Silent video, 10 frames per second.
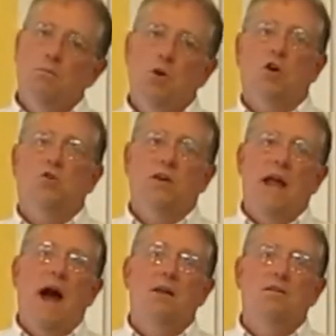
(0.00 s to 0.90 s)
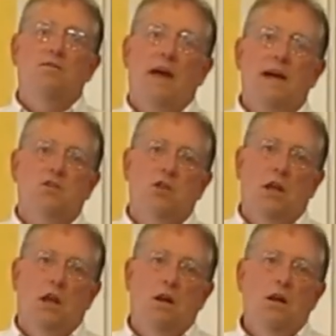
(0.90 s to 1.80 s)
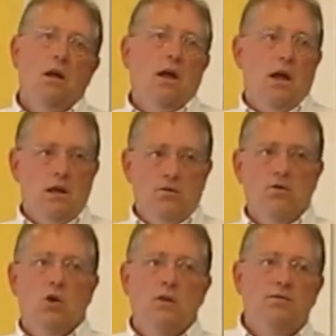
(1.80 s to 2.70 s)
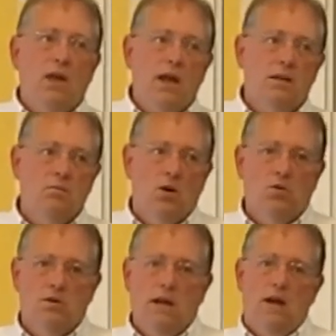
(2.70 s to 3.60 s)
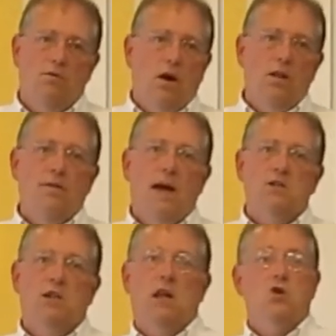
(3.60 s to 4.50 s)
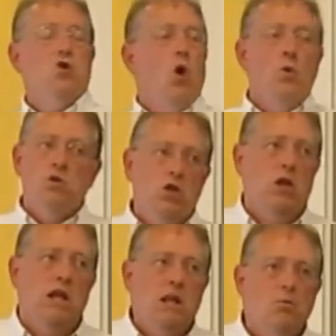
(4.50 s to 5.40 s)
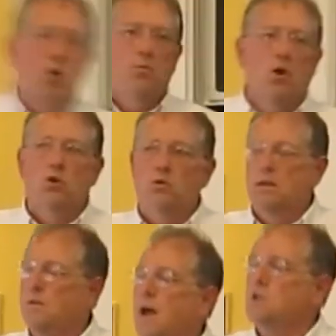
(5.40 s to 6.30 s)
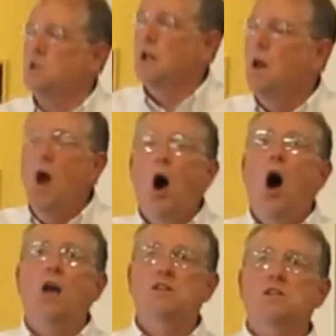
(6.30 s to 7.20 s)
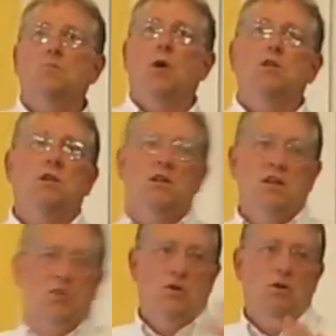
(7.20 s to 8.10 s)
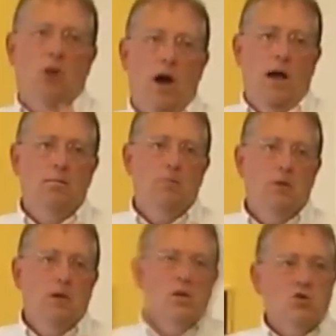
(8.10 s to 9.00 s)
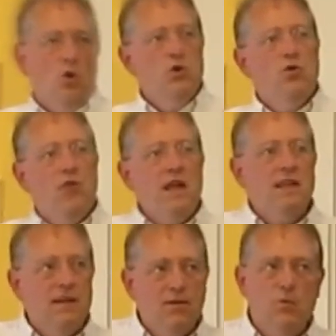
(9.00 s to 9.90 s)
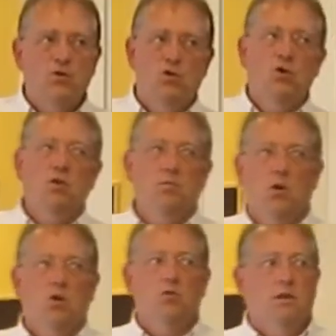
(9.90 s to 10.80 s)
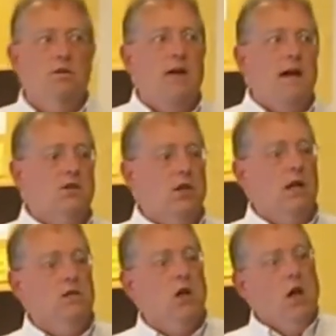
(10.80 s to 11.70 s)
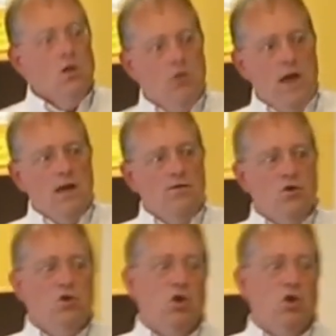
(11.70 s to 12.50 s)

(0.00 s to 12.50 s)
mercury out of the vaccine. And even though they've taken mercury out of all the vaccine and no one's getting any more mercury in the vaccine, autism rates continue to climb. So you think that if it was due to the mercury in the vaccines, then if you